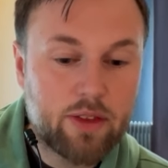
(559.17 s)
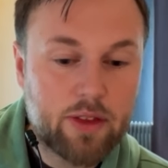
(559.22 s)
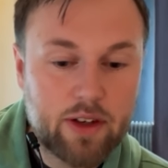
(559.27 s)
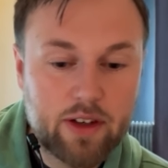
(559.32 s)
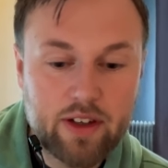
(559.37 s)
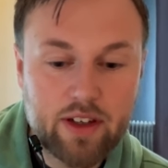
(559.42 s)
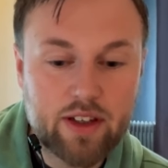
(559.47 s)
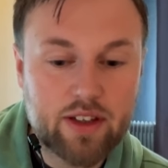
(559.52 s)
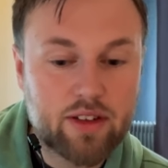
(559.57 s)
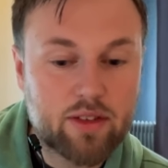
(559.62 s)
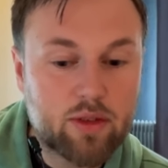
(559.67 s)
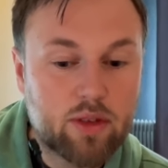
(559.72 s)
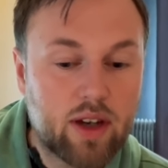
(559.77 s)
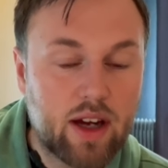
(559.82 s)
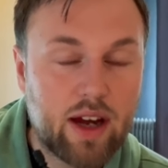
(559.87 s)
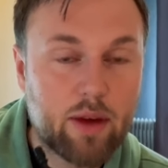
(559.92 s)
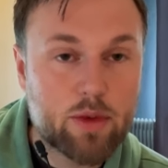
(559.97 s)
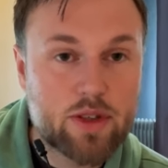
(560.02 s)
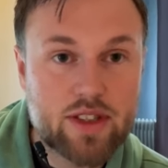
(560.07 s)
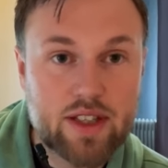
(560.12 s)
third
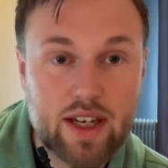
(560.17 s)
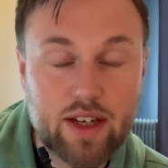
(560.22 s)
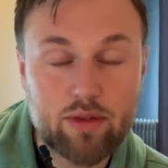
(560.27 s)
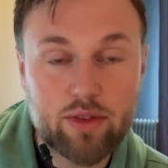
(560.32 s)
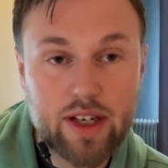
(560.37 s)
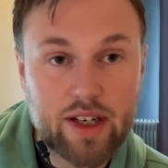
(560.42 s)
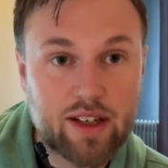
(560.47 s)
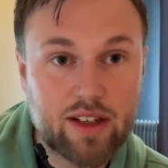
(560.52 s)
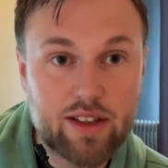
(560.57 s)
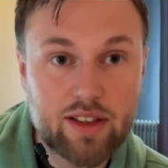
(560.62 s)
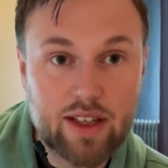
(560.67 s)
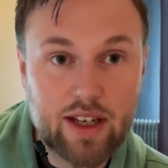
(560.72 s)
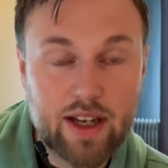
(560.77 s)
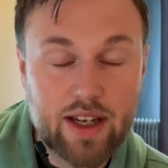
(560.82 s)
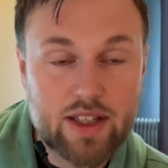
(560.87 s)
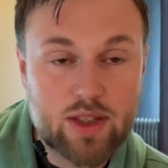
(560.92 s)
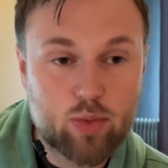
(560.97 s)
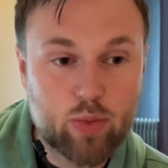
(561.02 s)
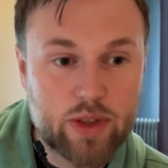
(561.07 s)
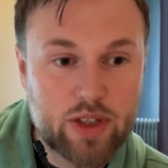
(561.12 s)
i would say
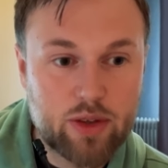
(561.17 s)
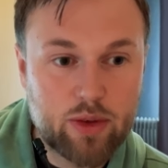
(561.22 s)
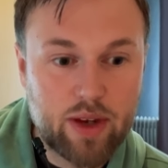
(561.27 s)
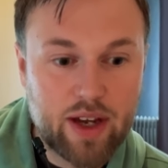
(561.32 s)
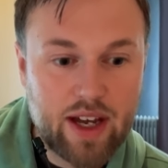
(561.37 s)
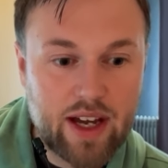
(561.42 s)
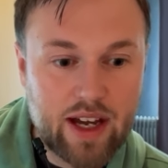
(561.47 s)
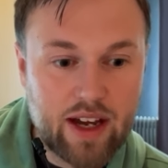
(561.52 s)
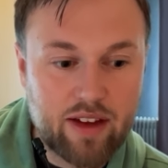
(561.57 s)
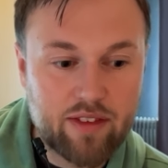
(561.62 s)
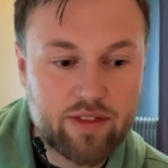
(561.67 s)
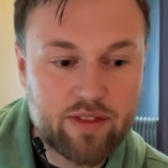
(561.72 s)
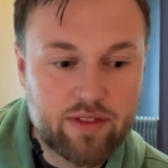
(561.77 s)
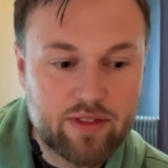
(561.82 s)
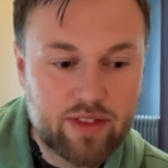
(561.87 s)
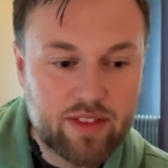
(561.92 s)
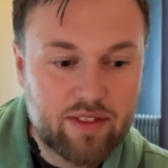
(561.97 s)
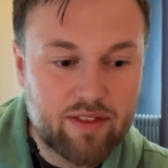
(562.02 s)
recognize when you have